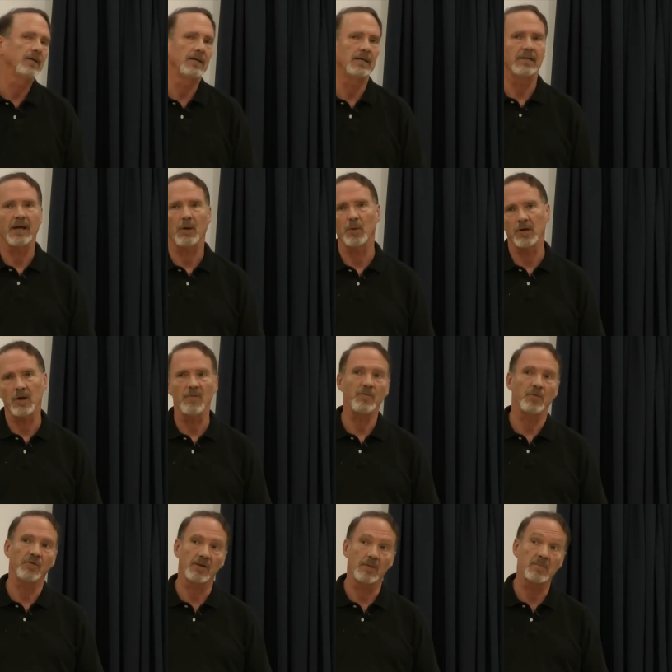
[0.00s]
That went on
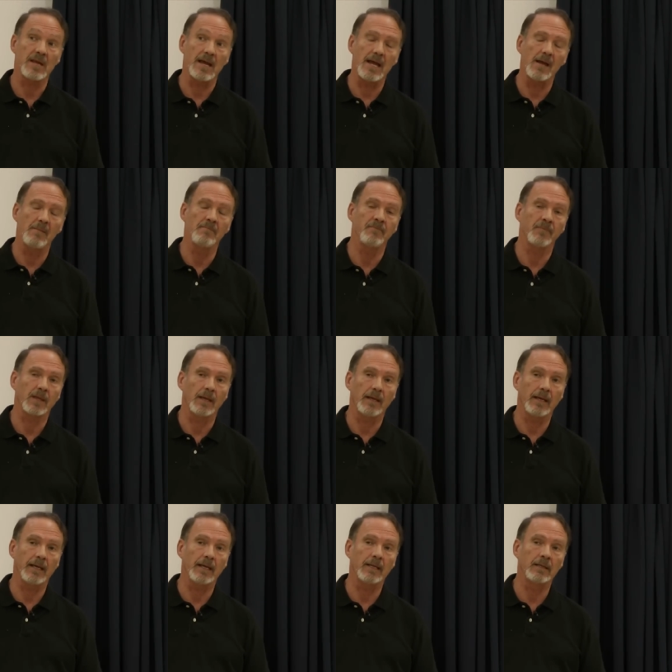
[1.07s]
for some time,
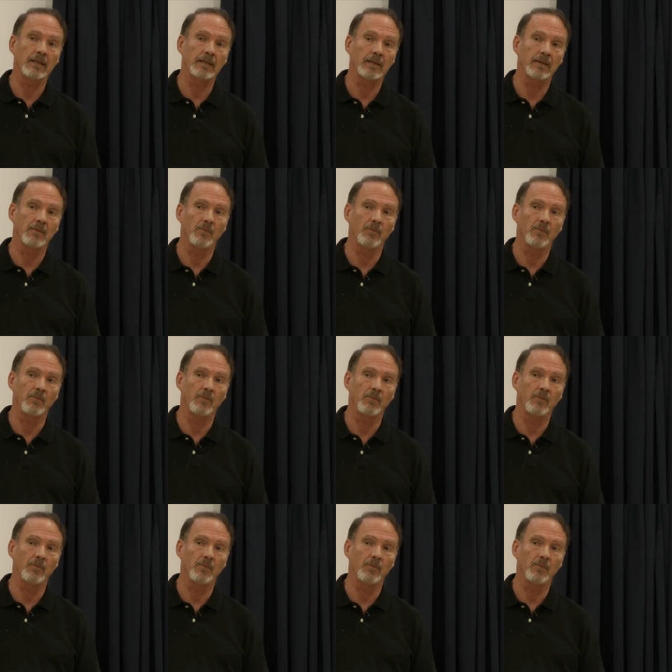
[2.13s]
and